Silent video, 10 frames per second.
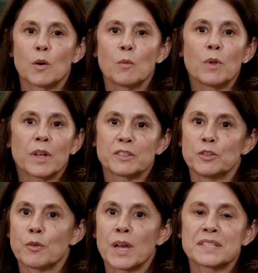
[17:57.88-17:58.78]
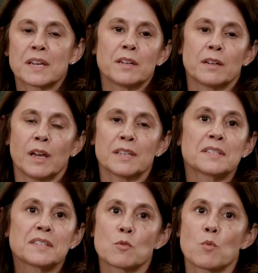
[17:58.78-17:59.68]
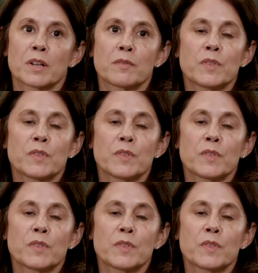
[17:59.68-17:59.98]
Well, as I said, one of